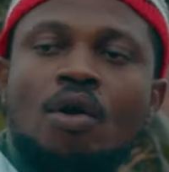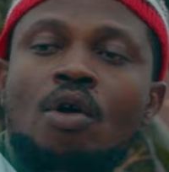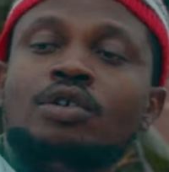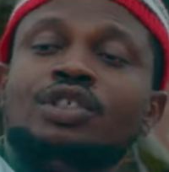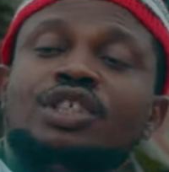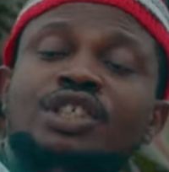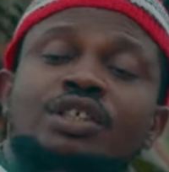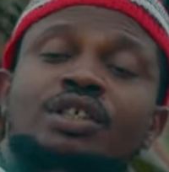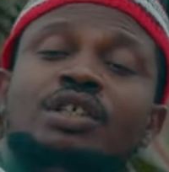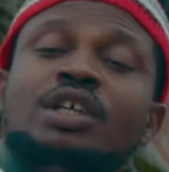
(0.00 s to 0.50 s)

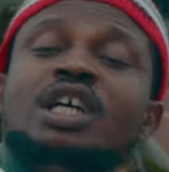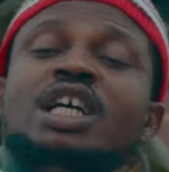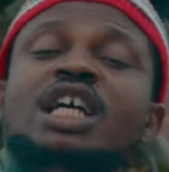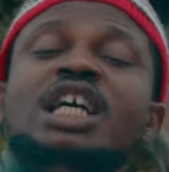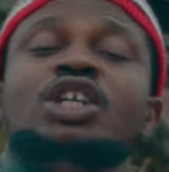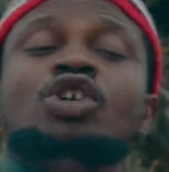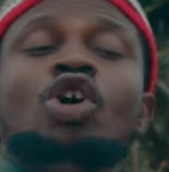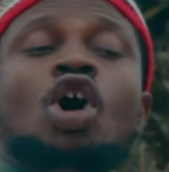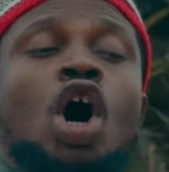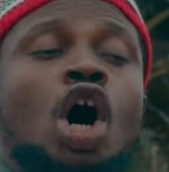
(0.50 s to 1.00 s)
See,
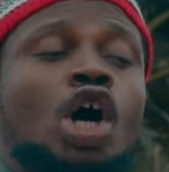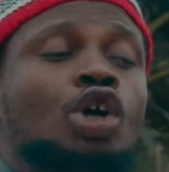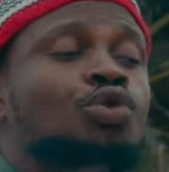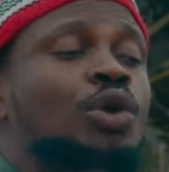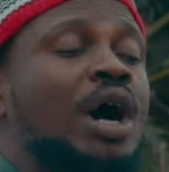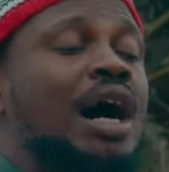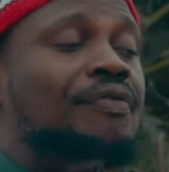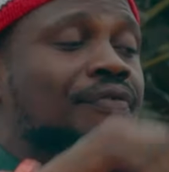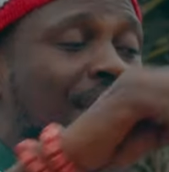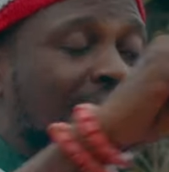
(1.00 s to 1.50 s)
in all you
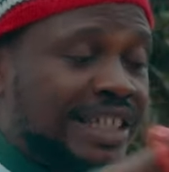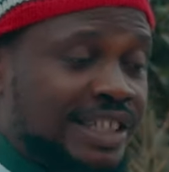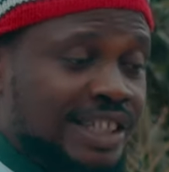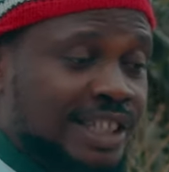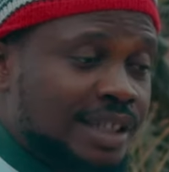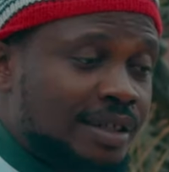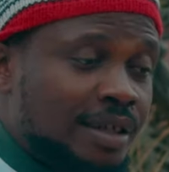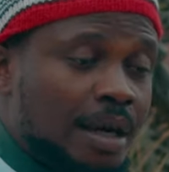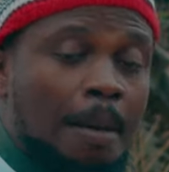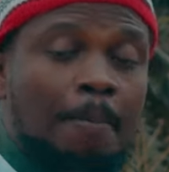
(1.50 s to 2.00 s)
are
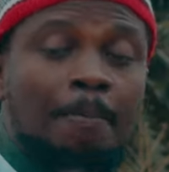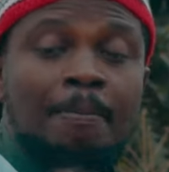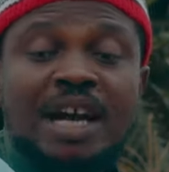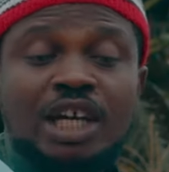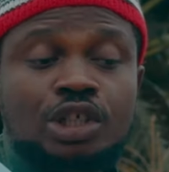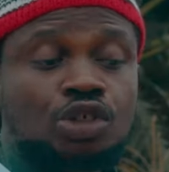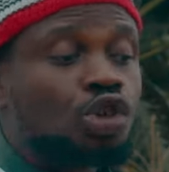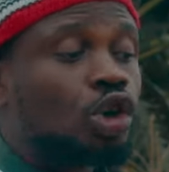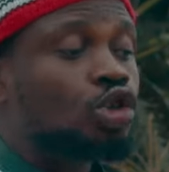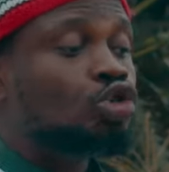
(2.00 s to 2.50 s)
finding,
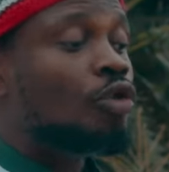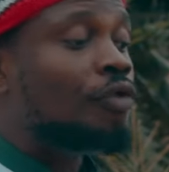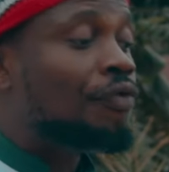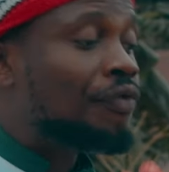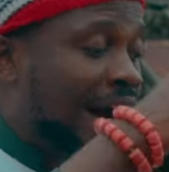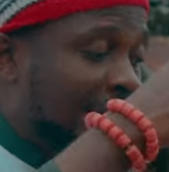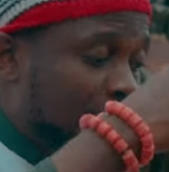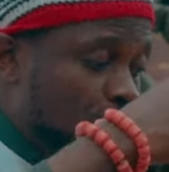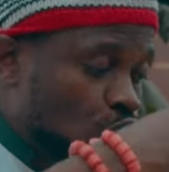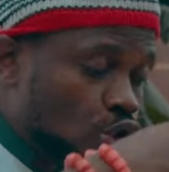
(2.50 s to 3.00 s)
make sure you
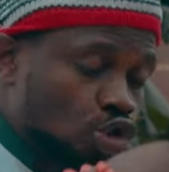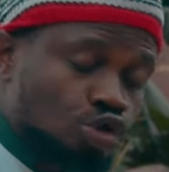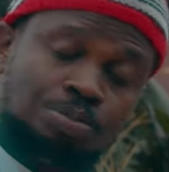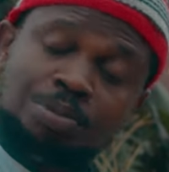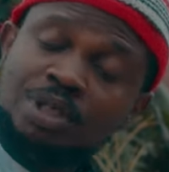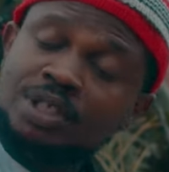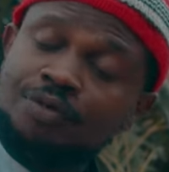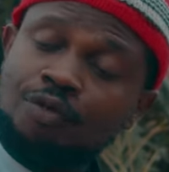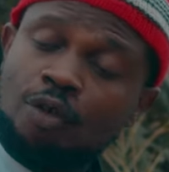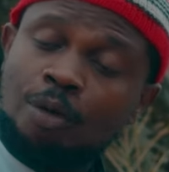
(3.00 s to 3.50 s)
find goat
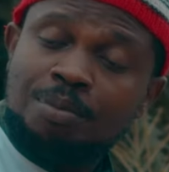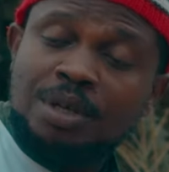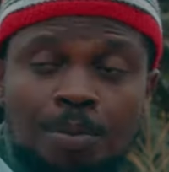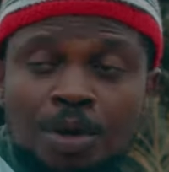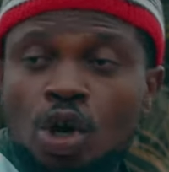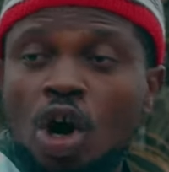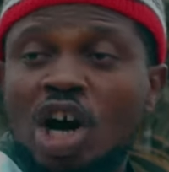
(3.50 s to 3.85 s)
meat for me.